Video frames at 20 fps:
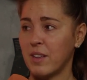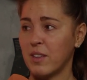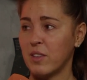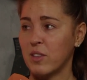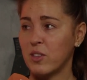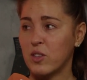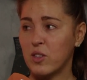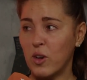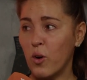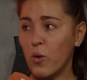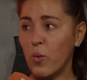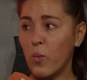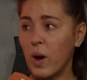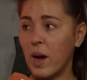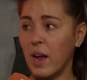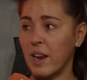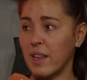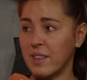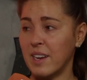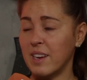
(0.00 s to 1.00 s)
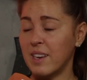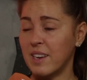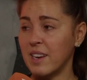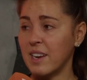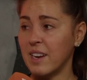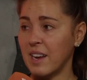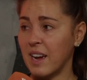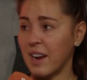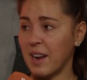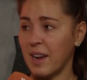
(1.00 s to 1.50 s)
so well as they did
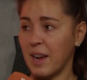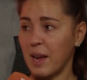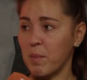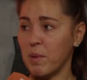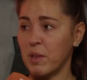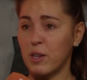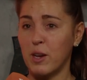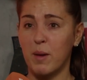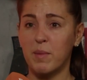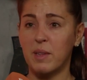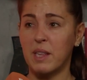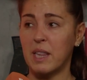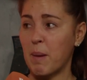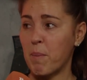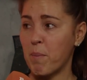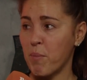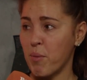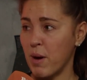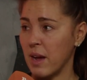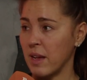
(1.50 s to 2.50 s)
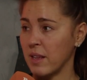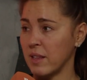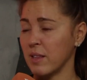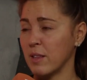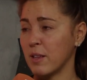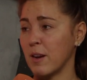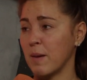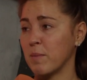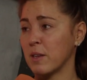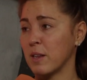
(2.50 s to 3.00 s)
in that game, in terms of their press, in
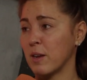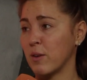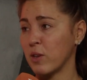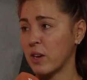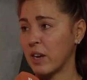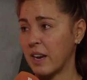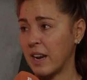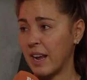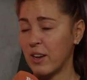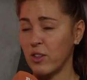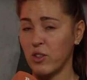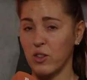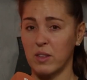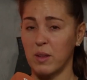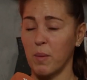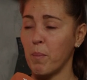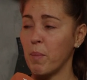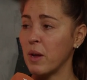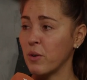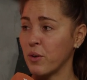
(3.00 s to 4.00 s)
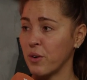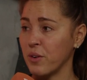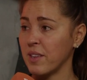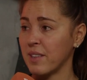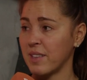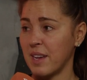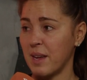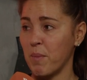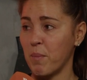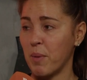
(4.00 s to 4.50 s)
terms of those connections and being on the
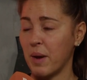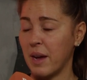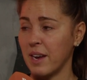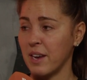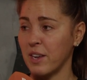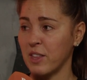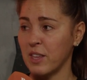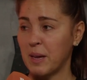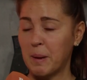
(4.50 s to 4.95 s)
same page.